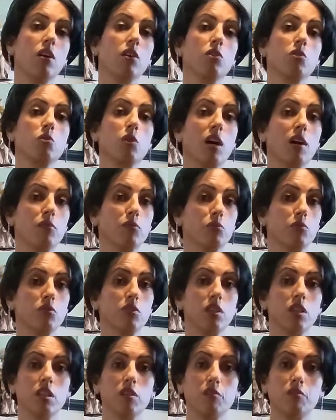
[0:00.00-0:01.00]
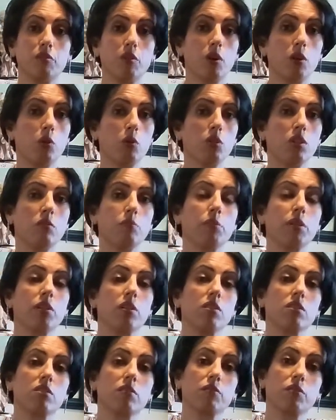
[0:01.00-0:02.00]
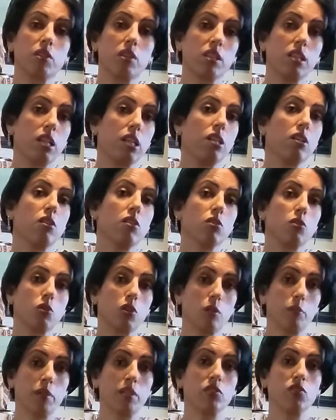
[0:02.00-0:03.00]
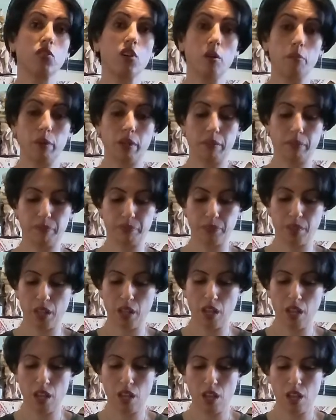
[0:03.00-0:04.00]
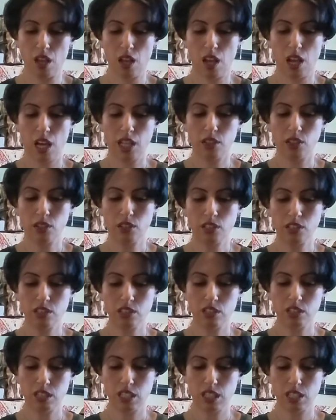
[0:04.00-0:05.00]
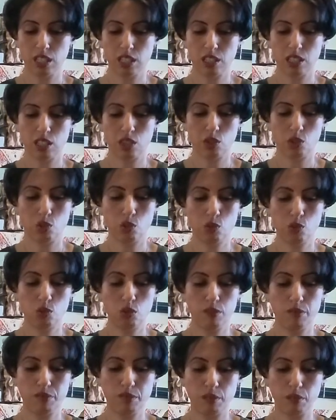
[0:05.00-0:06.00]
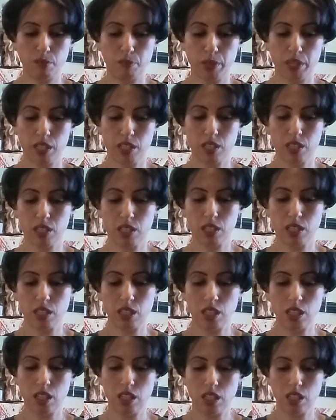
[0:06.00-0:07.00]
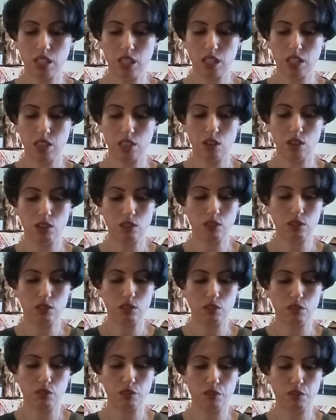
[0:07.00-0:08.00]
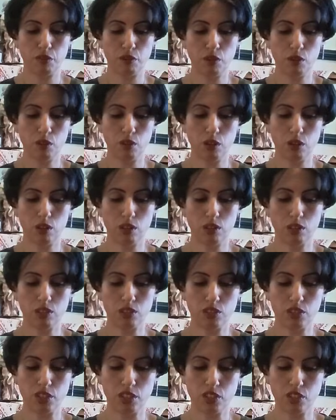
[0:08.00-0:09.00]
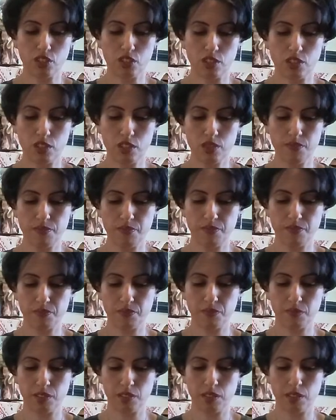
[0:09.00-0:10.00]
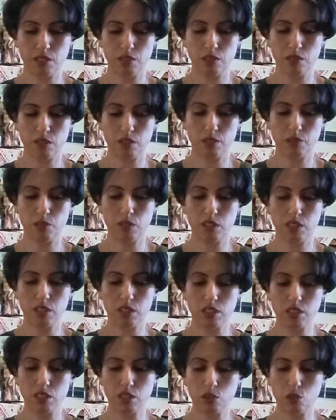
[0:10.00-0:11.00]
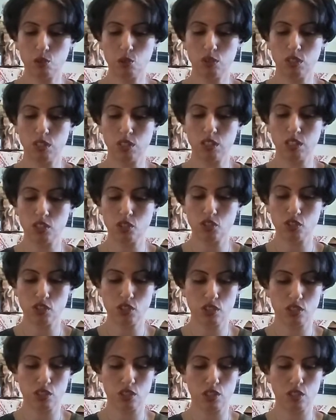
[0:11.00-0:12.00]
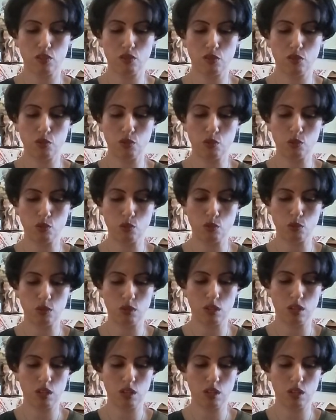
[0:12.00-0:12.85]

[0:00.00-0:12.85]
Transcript: you have to really follow it, because if not, later on you're going to be in trouble. Another things that they can do, if the parents really cannot follow all the direction, what they can do, they can just give you